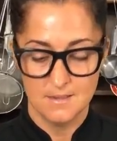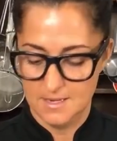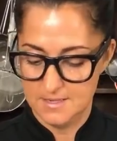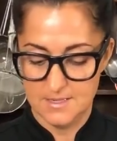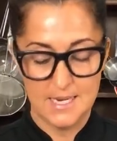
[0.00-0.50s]

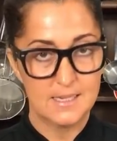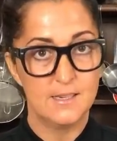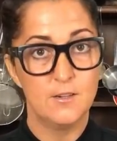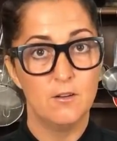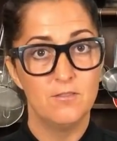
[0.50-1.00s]
I didn't take the
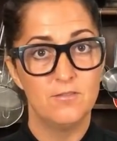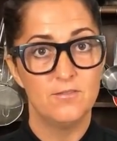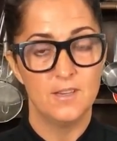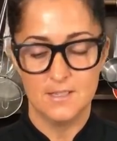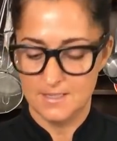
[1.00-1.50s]
lid off.
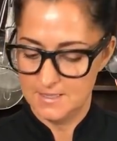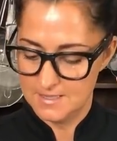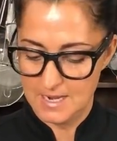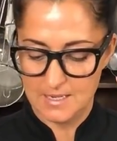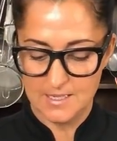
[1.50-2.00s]
I did
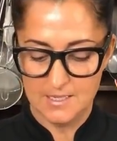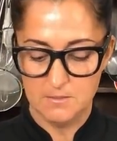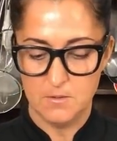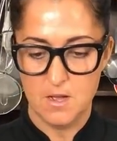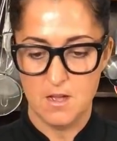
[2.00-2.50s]
exactly
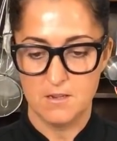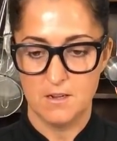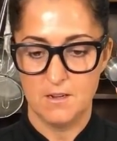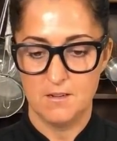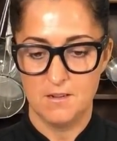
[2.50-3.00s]
what
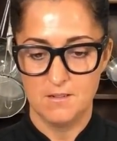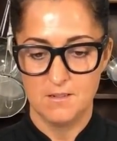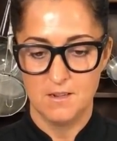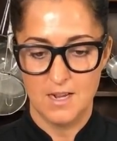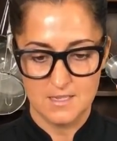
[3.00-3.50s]

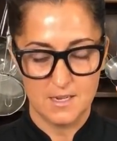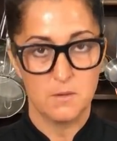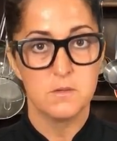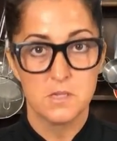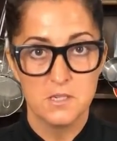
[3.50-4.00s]
I said I
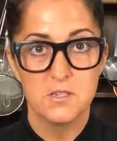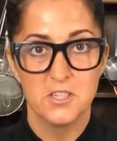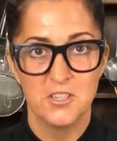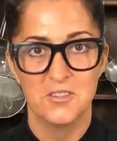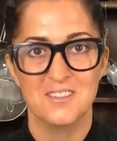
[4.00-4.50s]
was going to
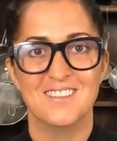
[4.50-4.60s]
do.